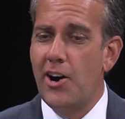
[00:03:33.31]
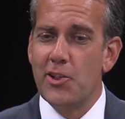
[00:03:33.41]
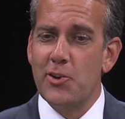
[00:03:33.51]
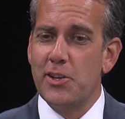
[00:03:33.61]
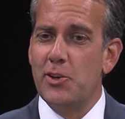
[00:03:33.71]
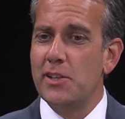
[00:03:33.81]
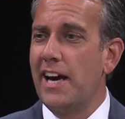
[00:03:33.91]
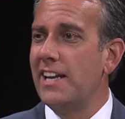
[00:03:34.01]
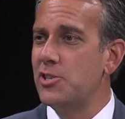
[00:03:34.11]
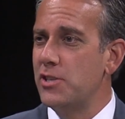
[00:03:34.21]
Although the old
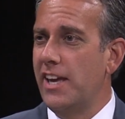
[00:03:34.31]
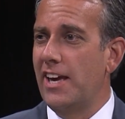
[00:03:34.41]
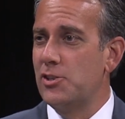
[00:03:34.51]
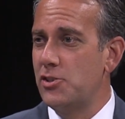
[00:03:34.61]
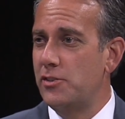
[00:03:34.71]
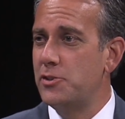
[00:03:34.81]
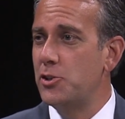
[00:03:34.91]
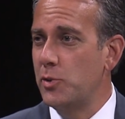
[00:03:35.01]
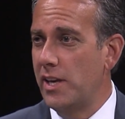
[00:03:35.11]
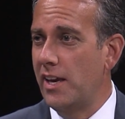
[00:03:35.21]
adage, you can't serve
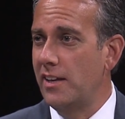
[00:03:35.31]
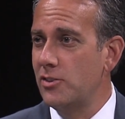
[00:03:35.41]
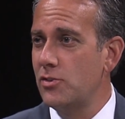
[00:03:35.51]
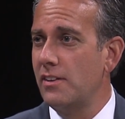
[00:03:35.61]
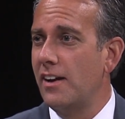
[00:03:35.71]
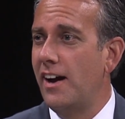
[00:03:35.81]
two kings,